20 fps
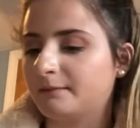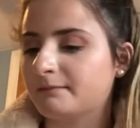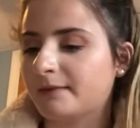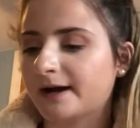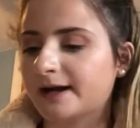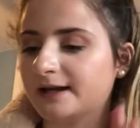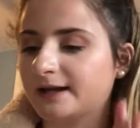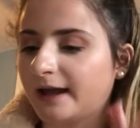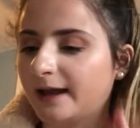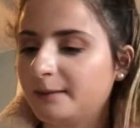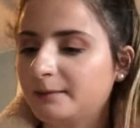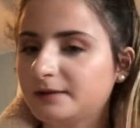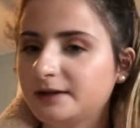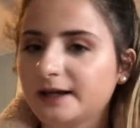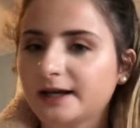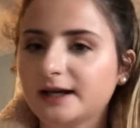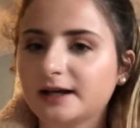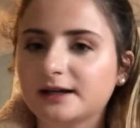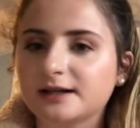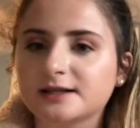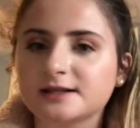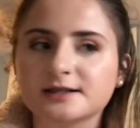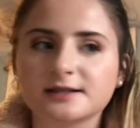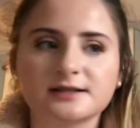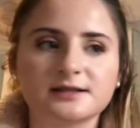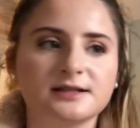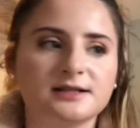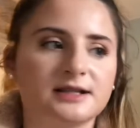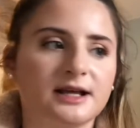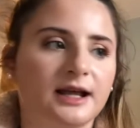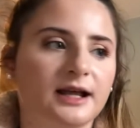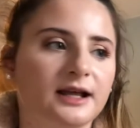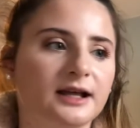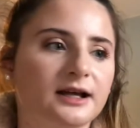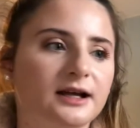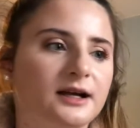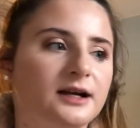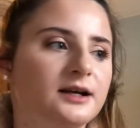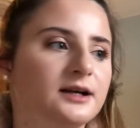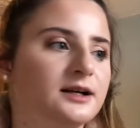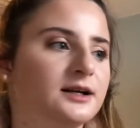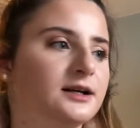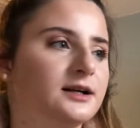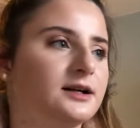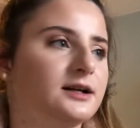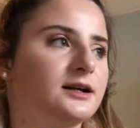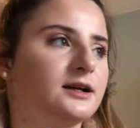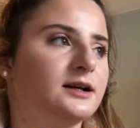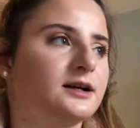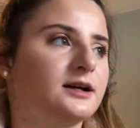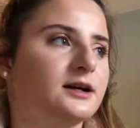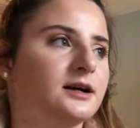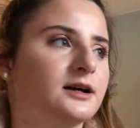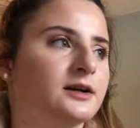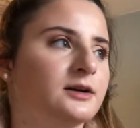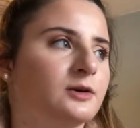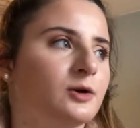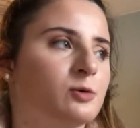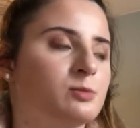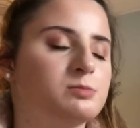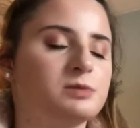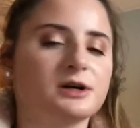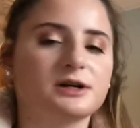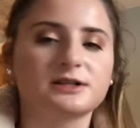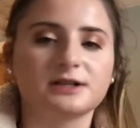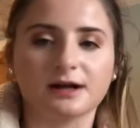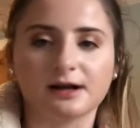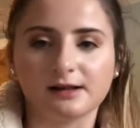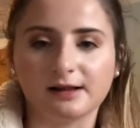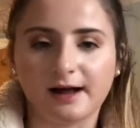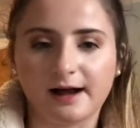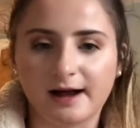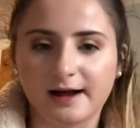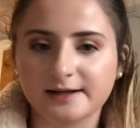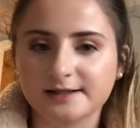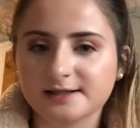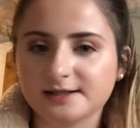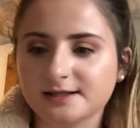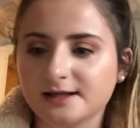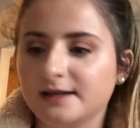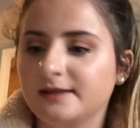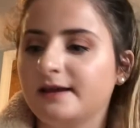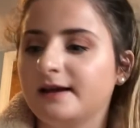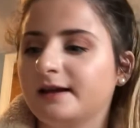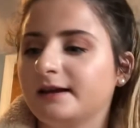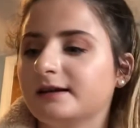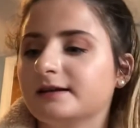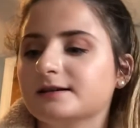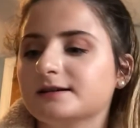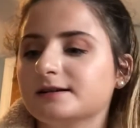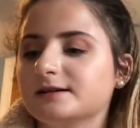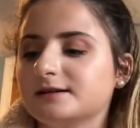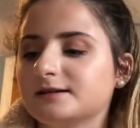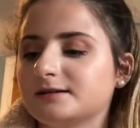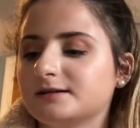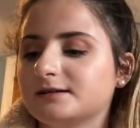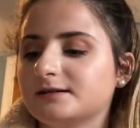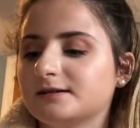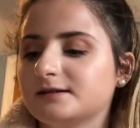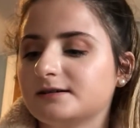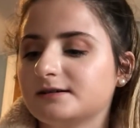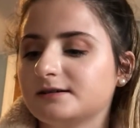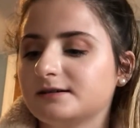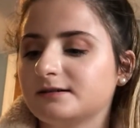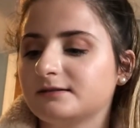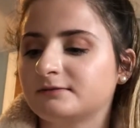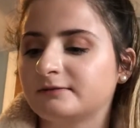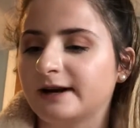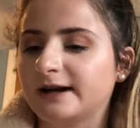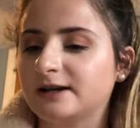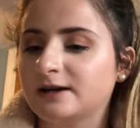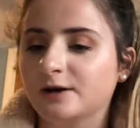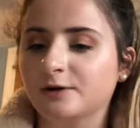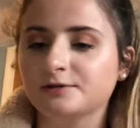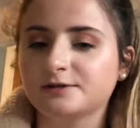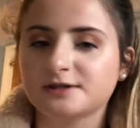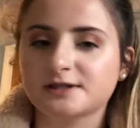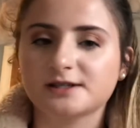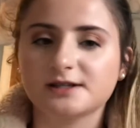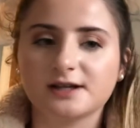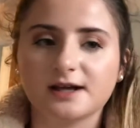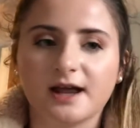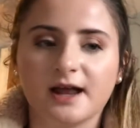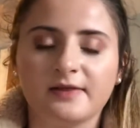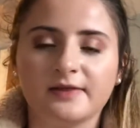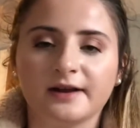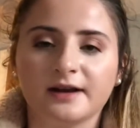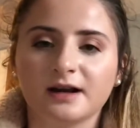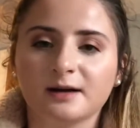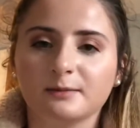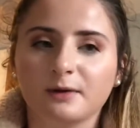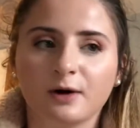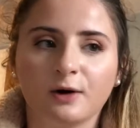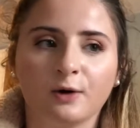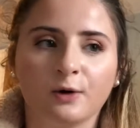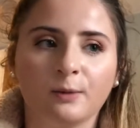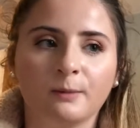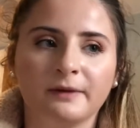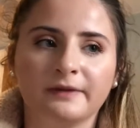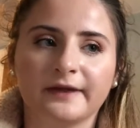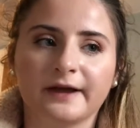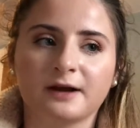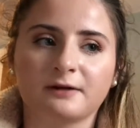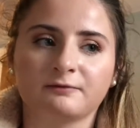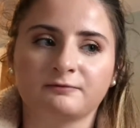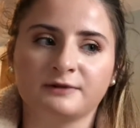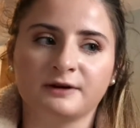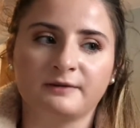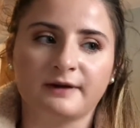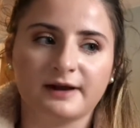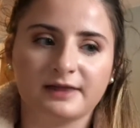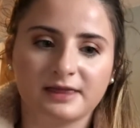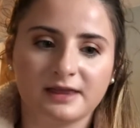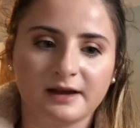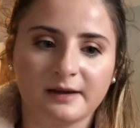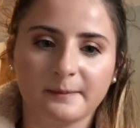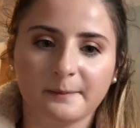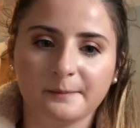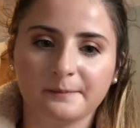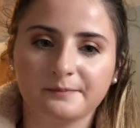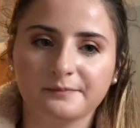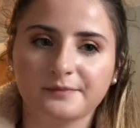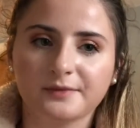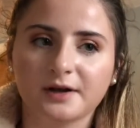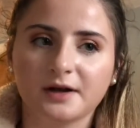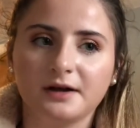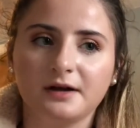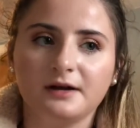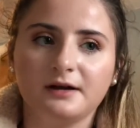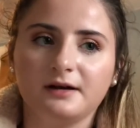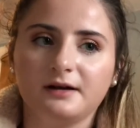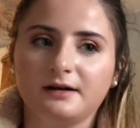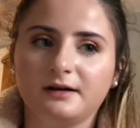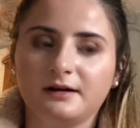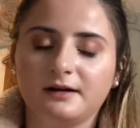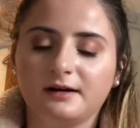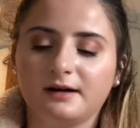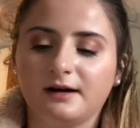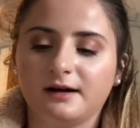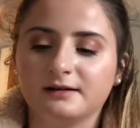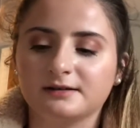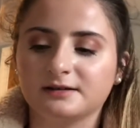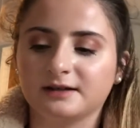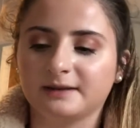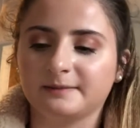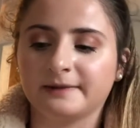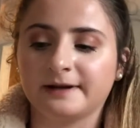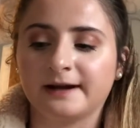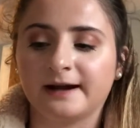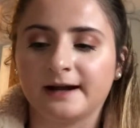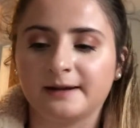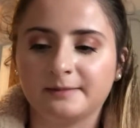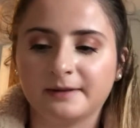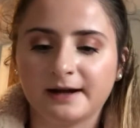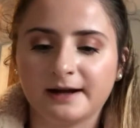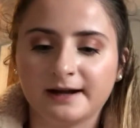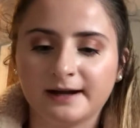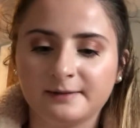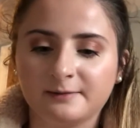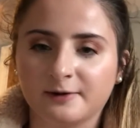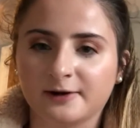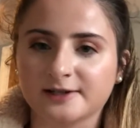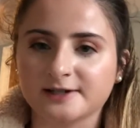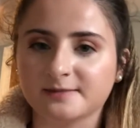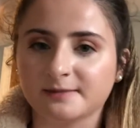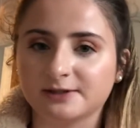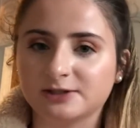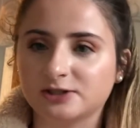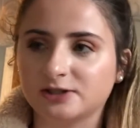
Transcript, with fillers: My game plan is to take a notebook to class and then write notes and then come home and like rewrite them onto like my iPad where it's much